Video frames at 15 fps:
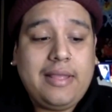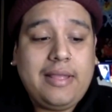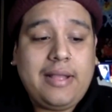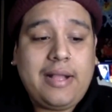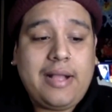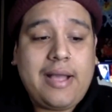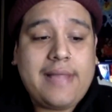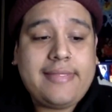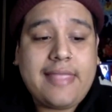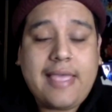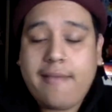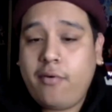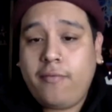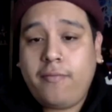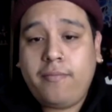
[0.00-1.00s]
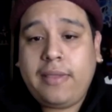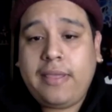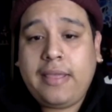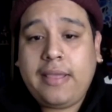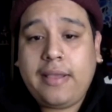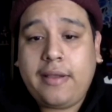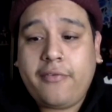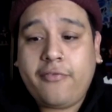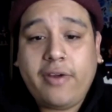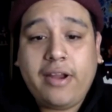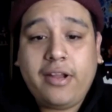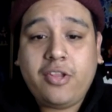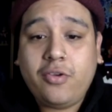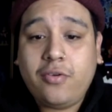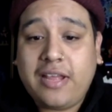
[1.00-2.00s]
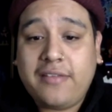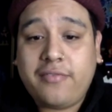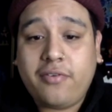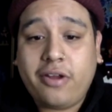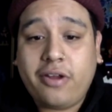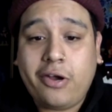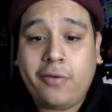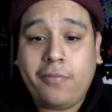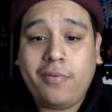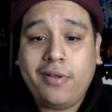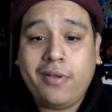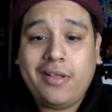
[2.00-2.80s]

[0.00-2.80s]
never be afraid to ask for help.